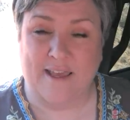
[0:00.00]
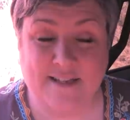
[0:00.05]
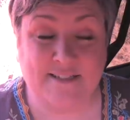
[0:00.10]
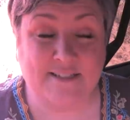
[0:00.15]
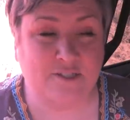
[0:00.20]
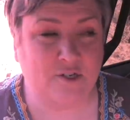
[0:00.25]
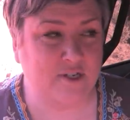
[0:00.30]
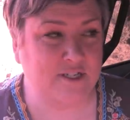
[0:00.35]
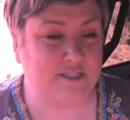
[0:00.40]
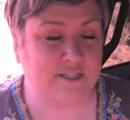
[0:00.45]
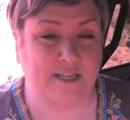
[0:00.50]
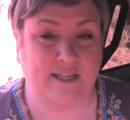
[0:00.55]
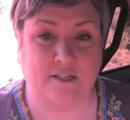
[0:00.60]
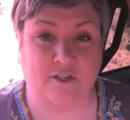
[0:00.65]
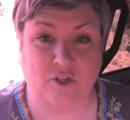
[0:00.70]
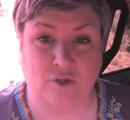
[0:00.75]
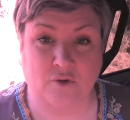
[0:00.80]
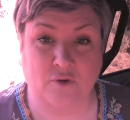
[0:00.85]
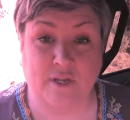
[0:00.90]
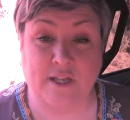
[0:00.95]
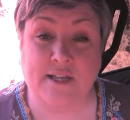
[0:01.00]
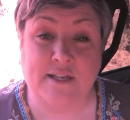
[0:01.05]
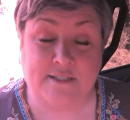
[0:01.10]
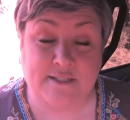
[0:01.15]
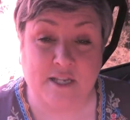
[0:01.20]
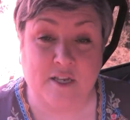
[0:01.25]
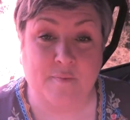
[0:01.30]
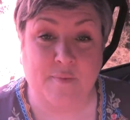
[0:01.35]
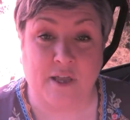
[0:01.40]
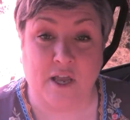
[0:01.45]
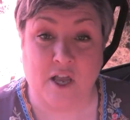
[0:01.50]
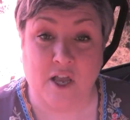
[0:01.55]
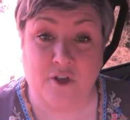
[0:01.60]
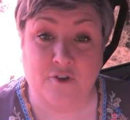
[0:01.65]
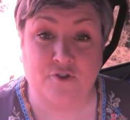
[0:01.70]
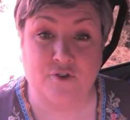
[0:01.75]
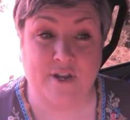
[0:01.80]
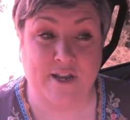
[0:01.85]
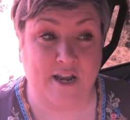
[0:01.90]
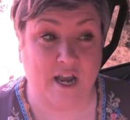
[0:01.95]
Seriously, dude, it's going to be
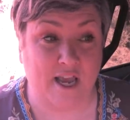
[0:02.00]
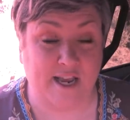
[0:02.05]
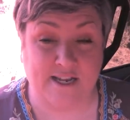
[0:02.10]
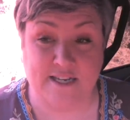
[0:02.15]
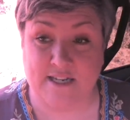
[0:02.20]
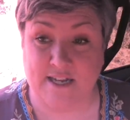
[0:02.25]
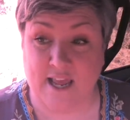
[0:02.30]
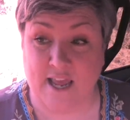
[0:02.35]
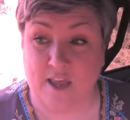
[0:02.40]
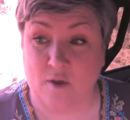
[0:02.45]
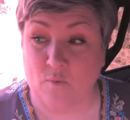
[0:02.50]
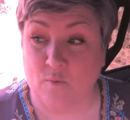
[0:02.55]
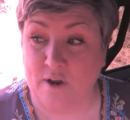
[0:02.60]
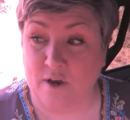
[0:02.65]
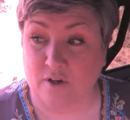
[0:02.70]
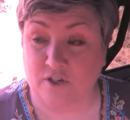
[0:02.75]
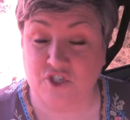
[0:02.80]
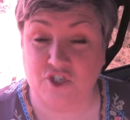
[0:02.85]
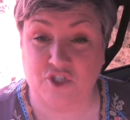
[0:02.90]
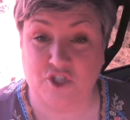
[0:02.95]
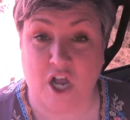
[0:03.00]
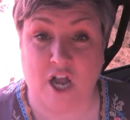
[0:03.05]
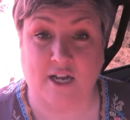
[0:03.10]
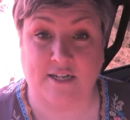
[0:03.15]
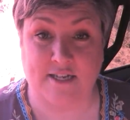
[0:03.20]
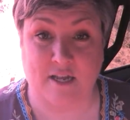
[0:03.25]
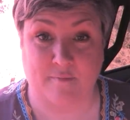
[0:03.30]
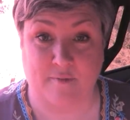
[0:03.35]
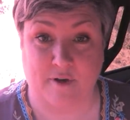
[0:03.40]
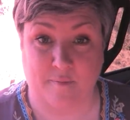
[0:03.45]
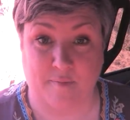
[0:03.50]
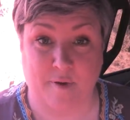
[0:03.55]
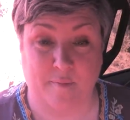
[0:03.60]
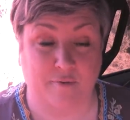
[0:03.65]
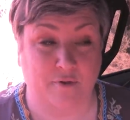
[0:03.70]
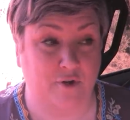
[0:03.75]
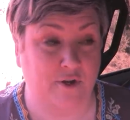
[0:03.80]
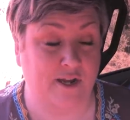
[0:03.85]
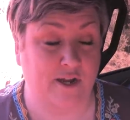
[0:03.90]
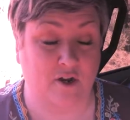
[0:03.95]
109 today, and we are shocked how many
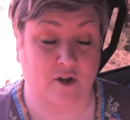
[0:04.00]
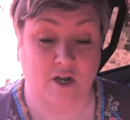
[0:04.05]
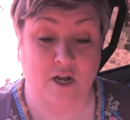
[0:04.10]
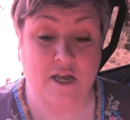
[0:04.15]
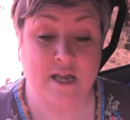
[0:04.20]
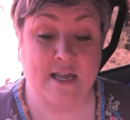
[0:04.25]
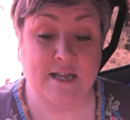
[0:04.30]
people are here.